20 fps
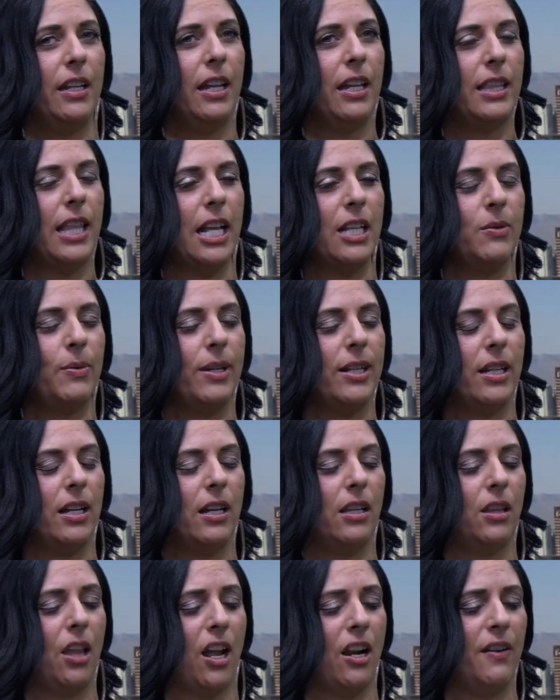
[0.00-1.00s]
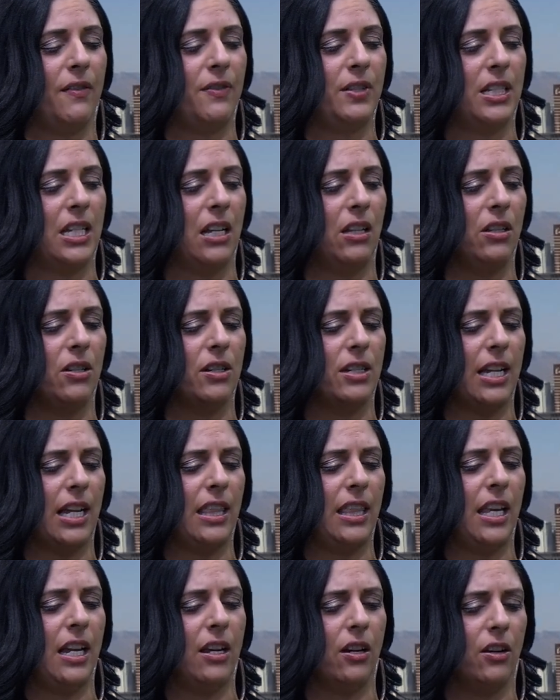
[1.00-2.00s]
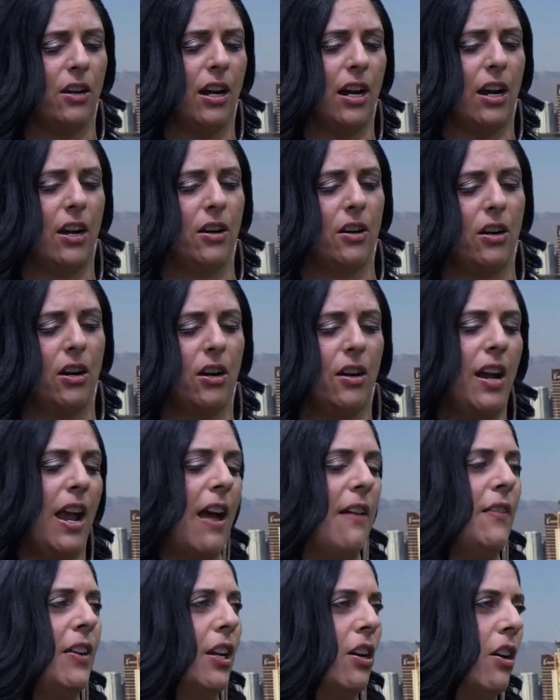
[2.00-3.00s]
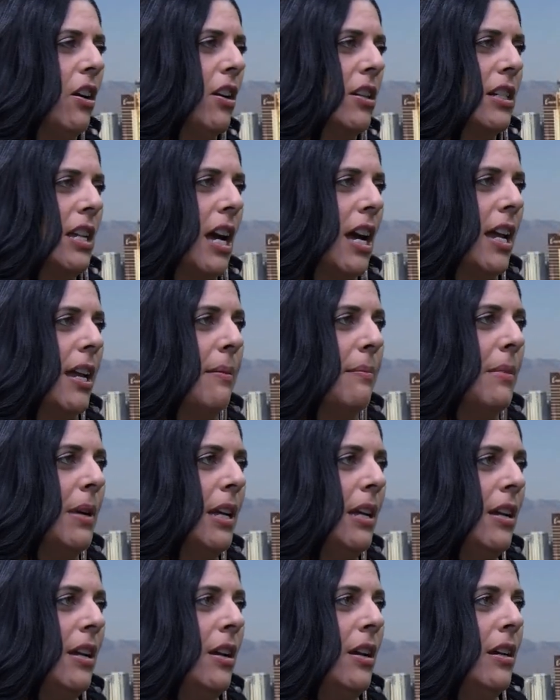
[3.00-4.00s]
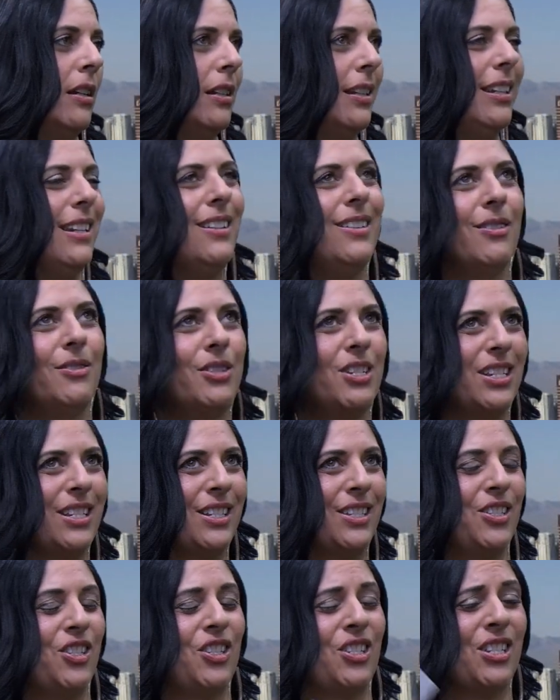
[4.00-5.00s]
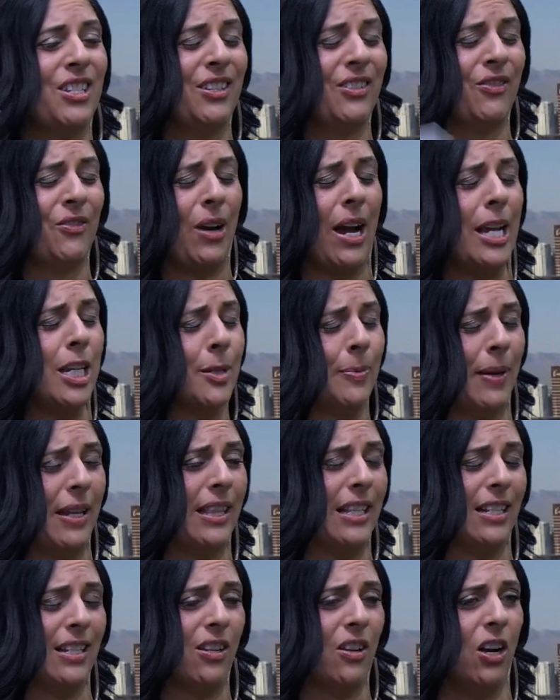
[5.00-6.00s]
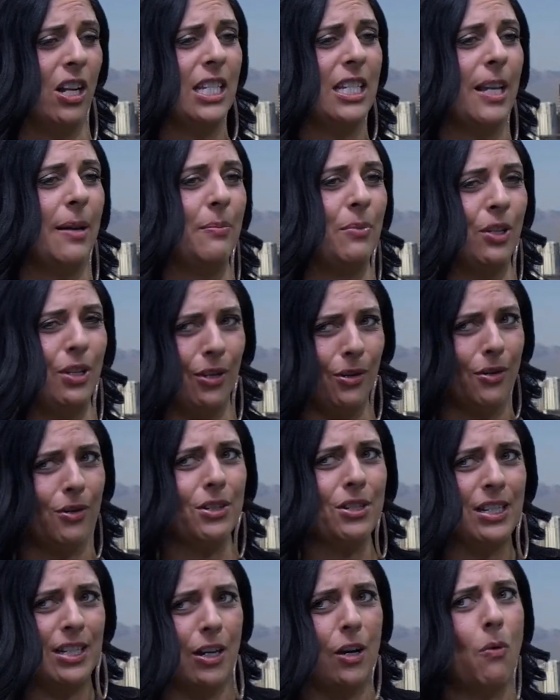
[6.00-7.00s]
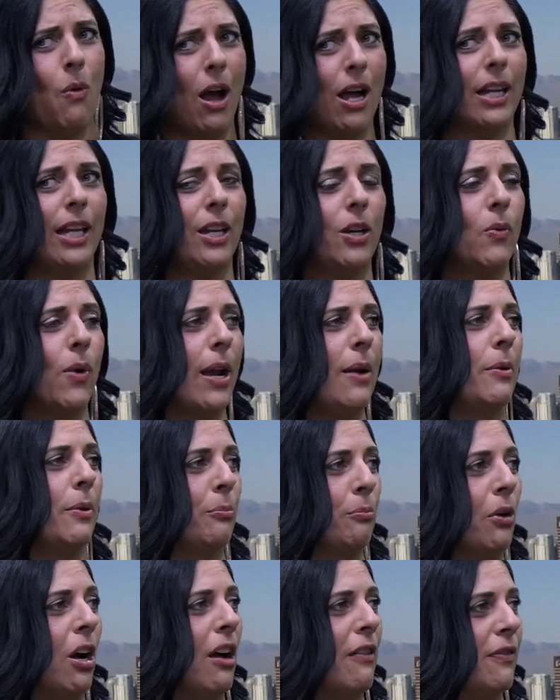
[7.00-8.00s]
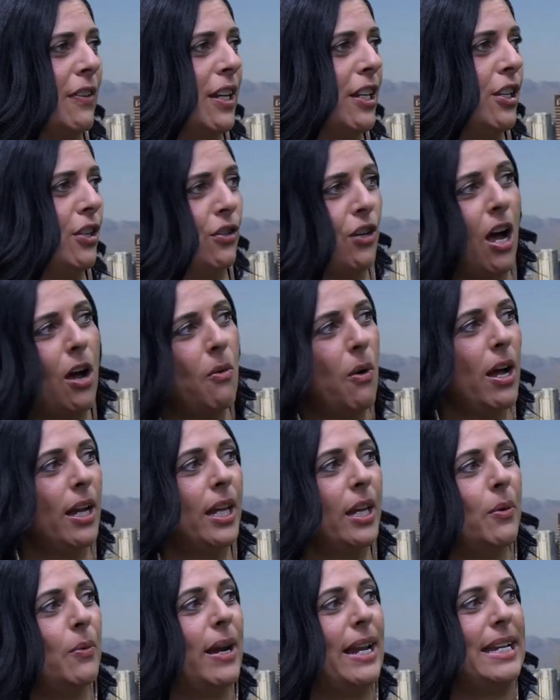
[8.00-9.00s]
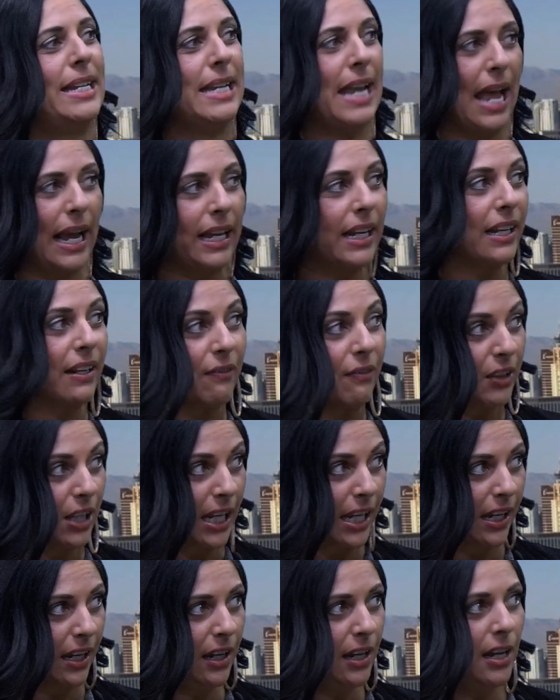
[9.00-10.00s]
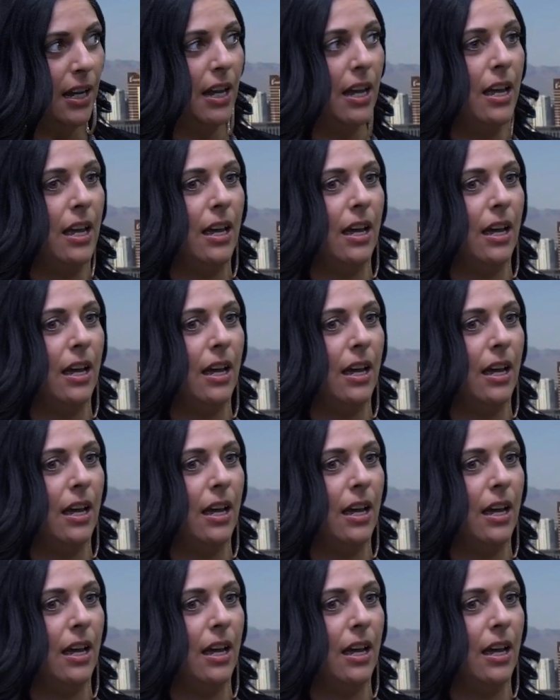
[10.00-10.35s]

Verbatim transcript: That's what a lot of sellers, I think, are having a hard time you know, just grasping this concept. You're still walking away with profit. Sure. You're not walking away negatively. Right.